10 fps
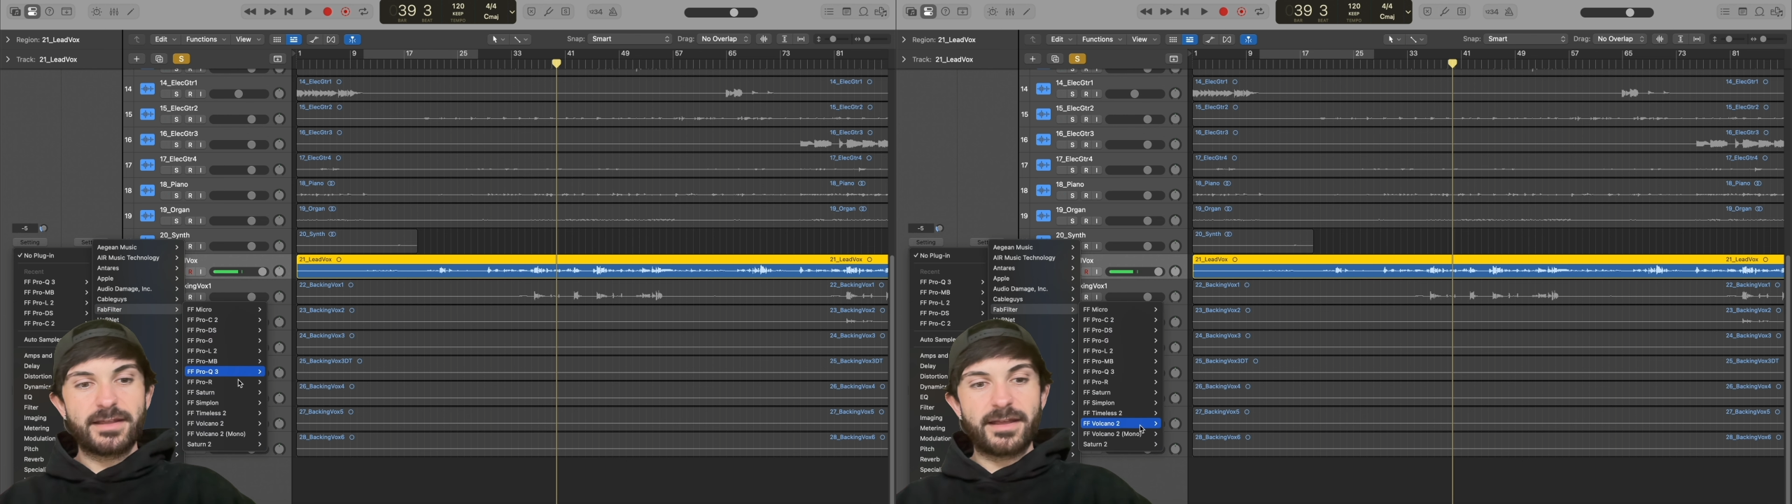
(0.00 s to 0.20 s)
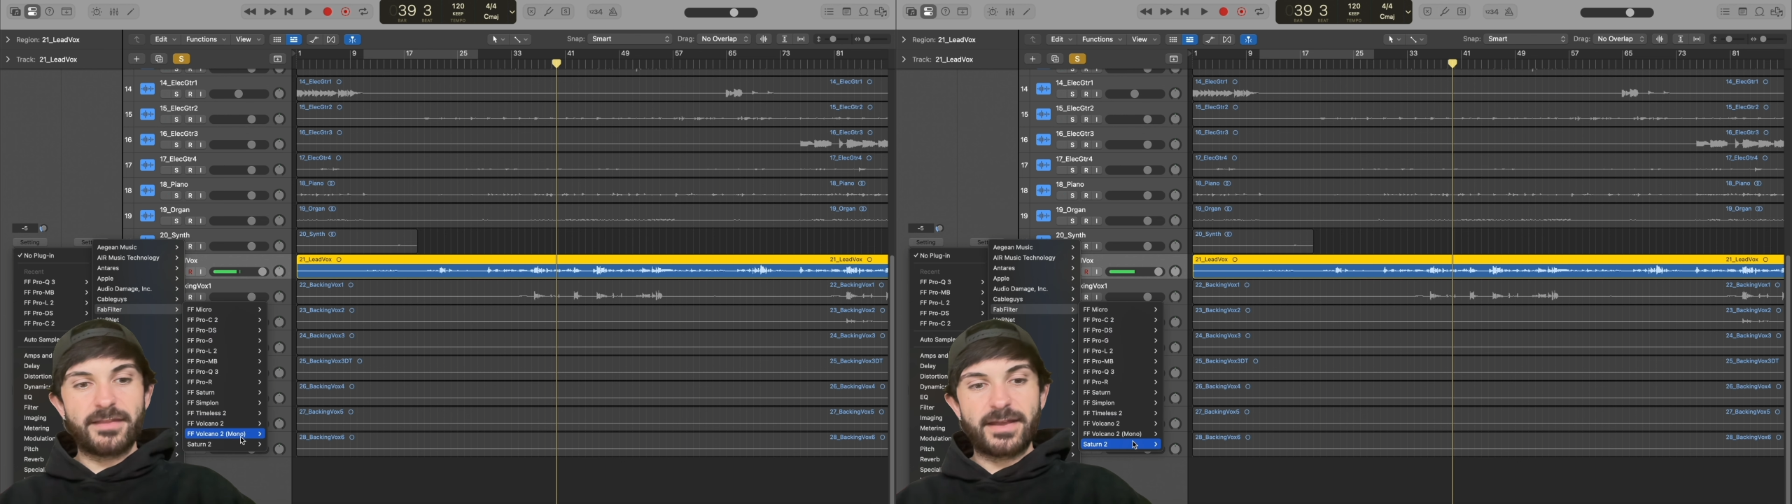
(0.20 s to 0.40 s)

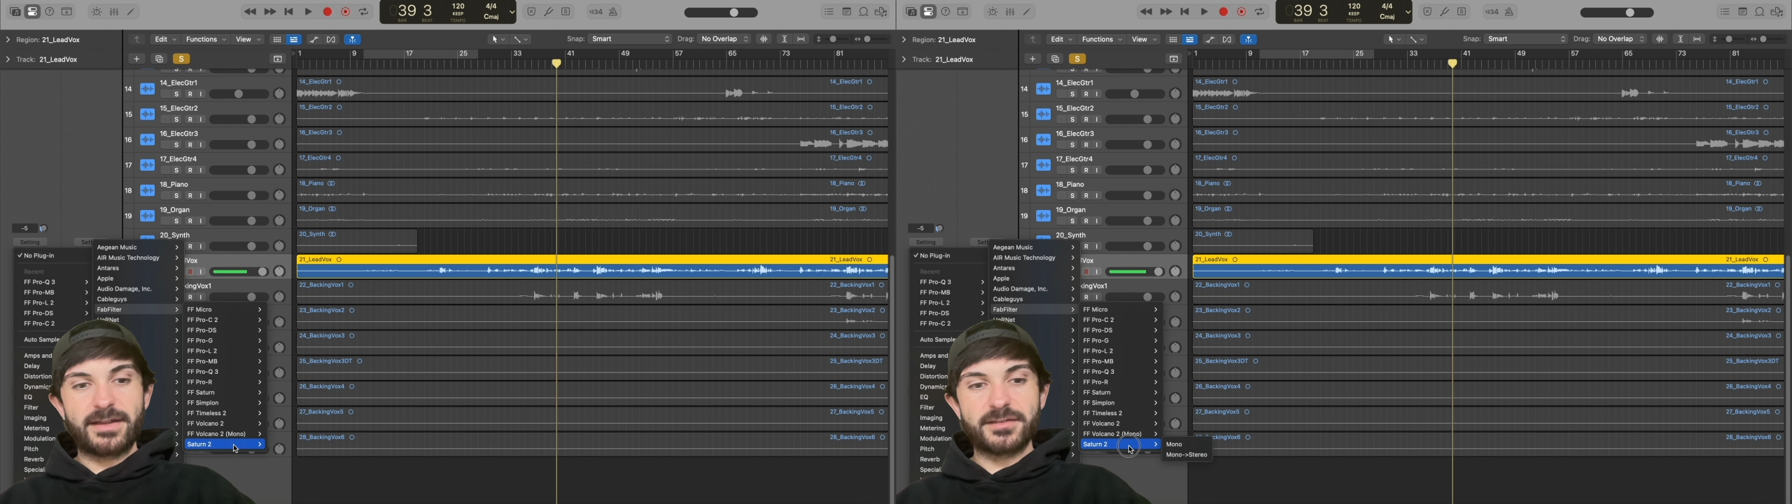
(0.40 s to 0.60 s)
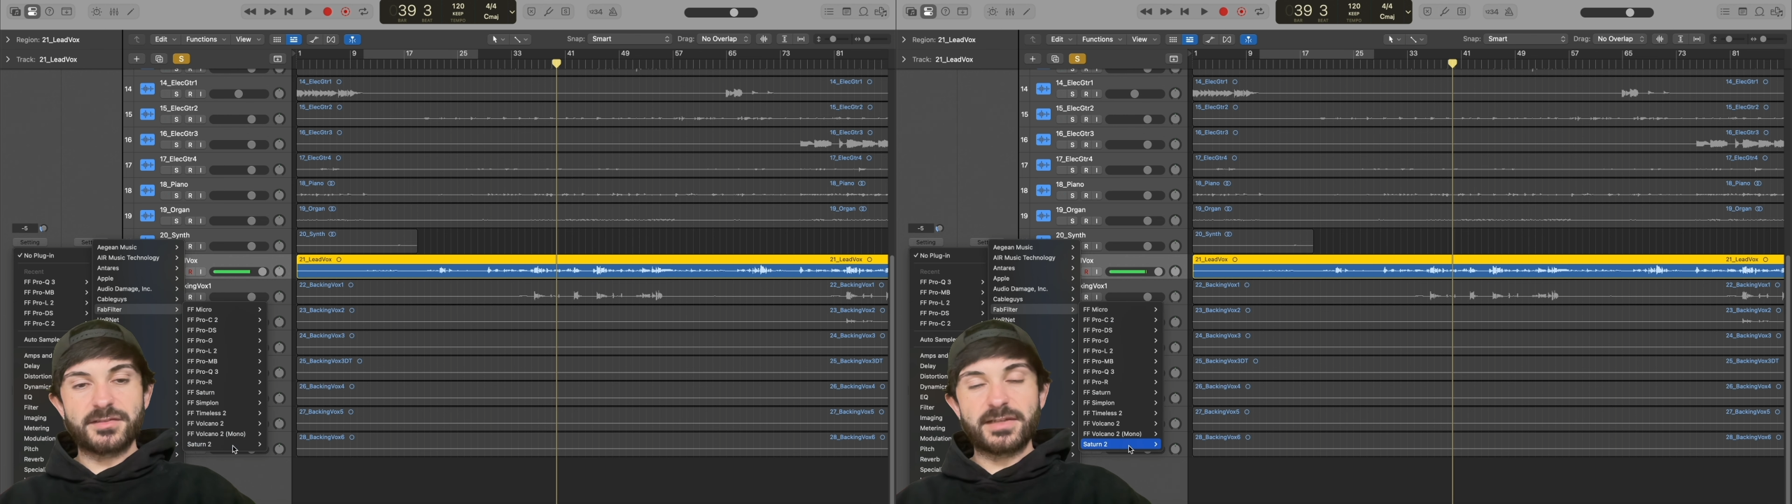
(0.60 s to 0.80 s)
And that
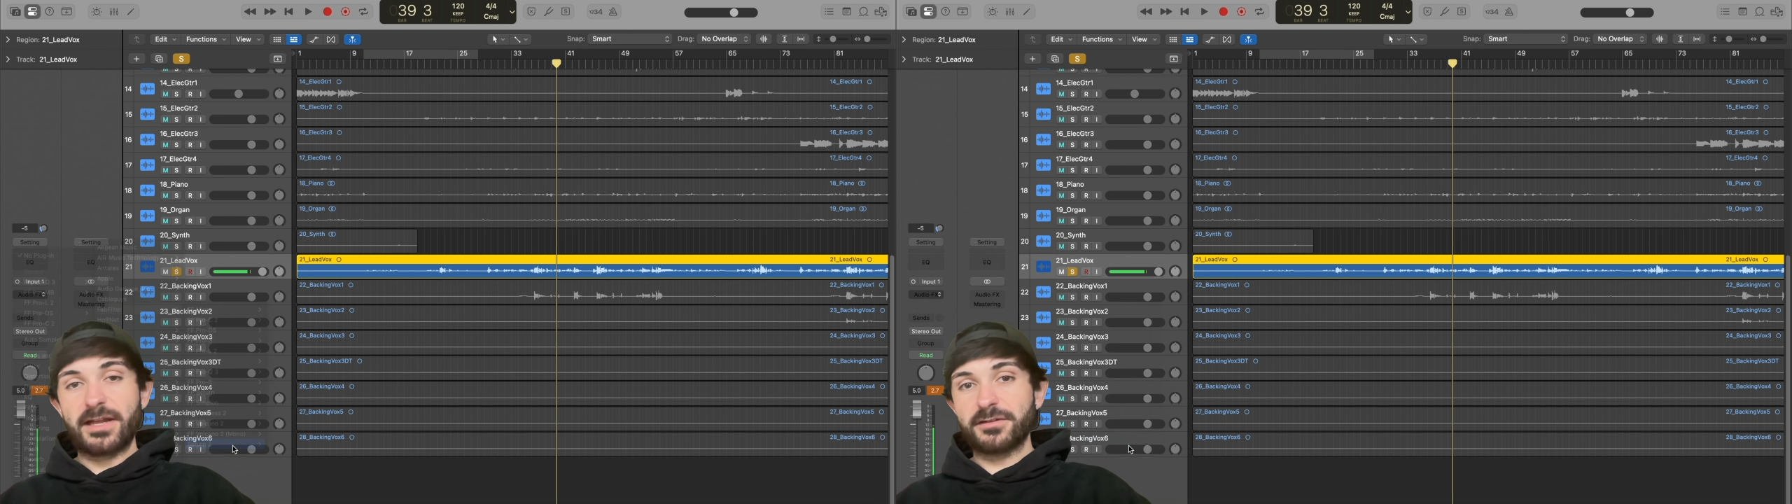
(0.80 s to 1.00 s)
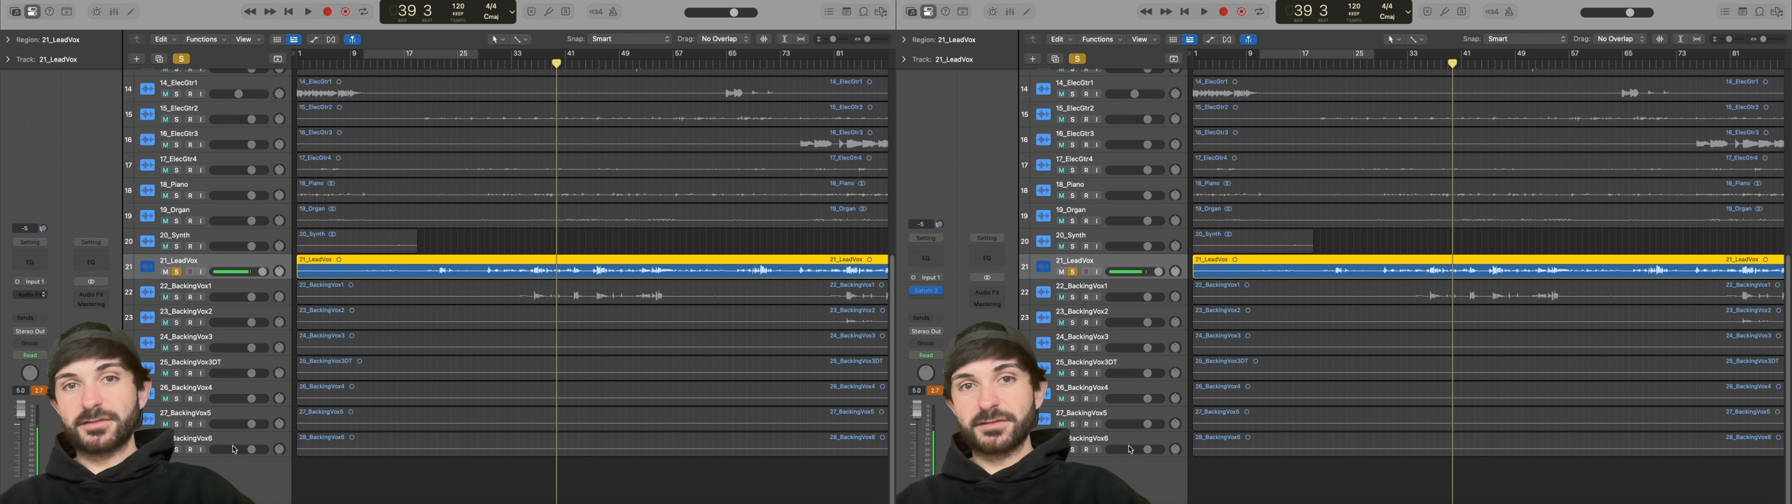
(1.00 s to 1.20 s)
is
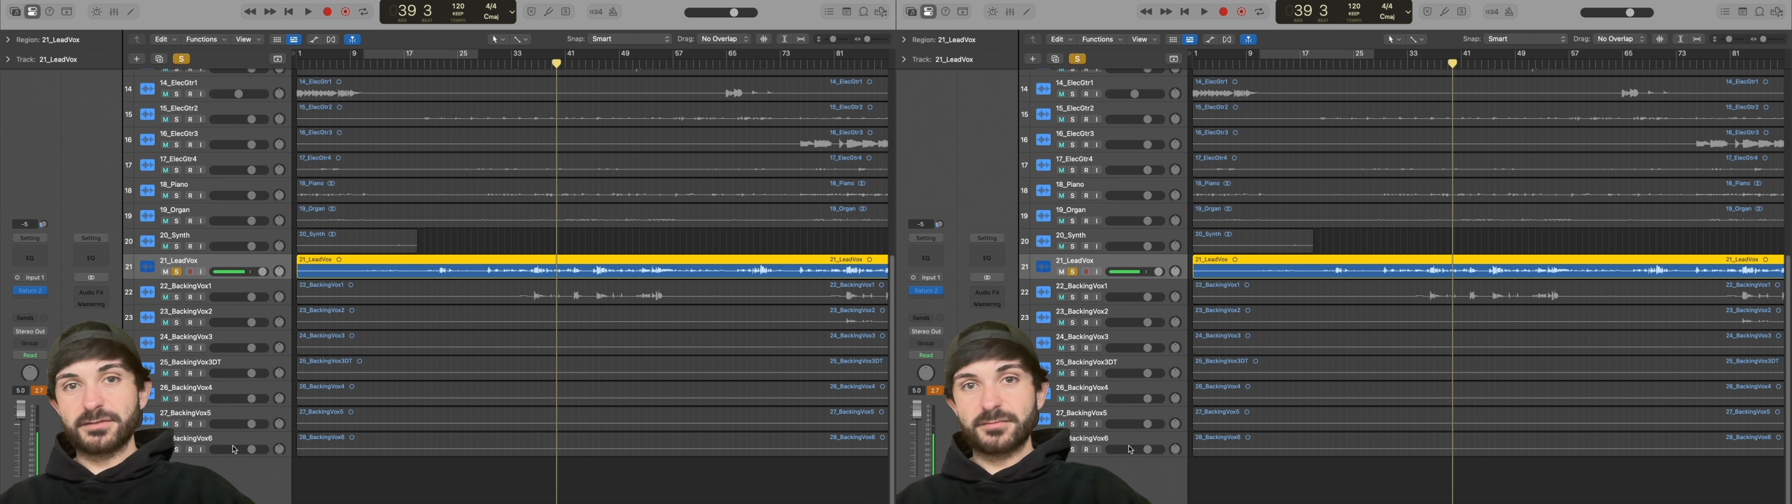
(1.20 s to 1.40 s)
Saturn 2,